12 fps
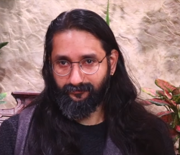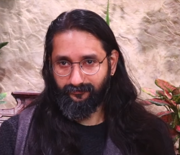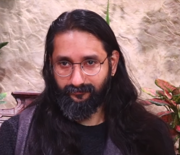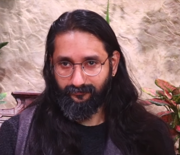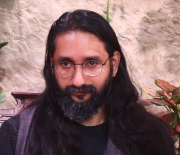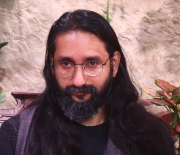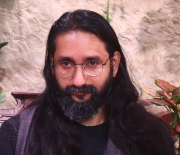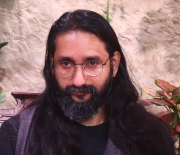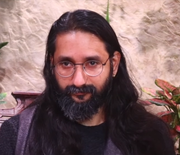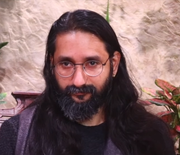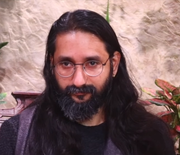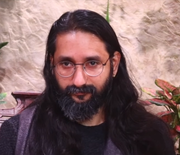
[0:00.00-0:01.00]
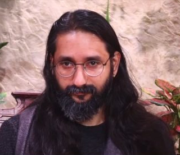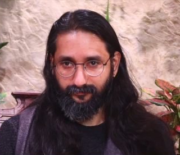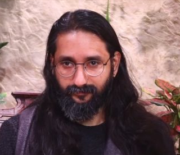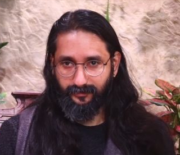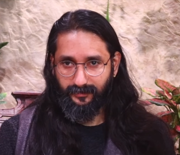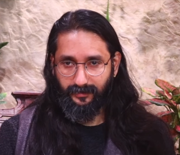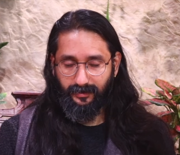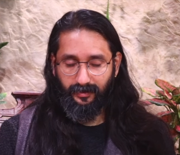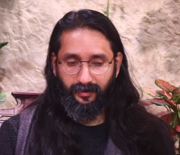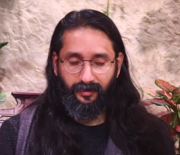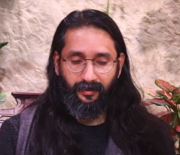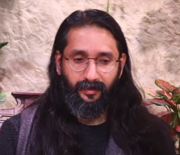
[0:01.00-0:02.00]

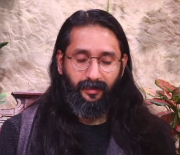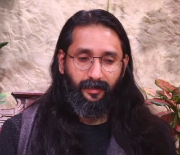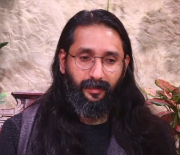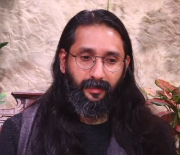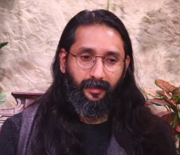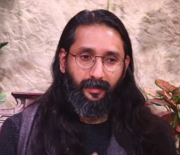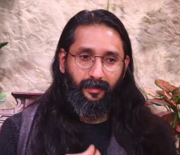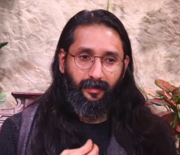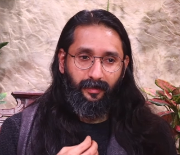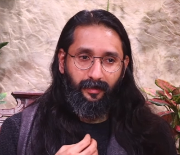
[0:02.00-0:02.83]
(no one is talking)